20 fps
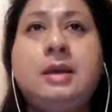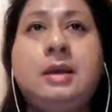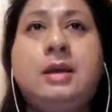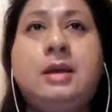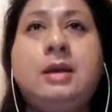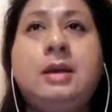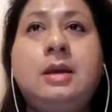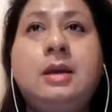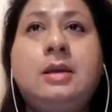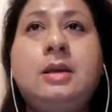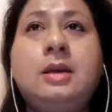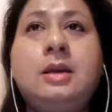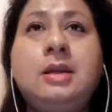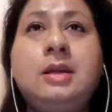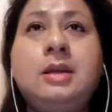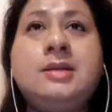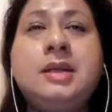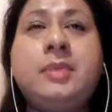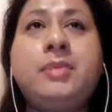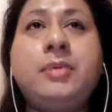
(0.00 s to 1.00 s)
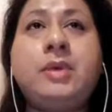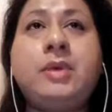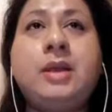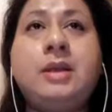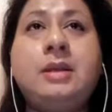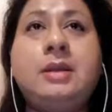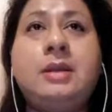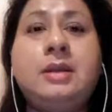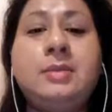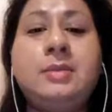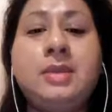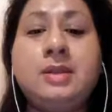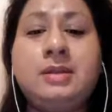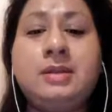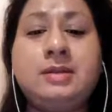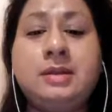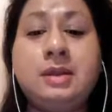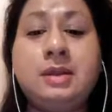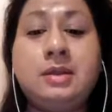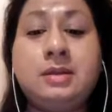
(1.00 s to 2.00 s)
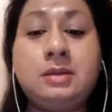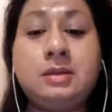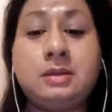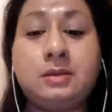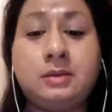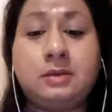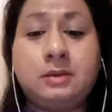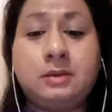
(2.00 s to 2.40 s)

And then they separated them at the station.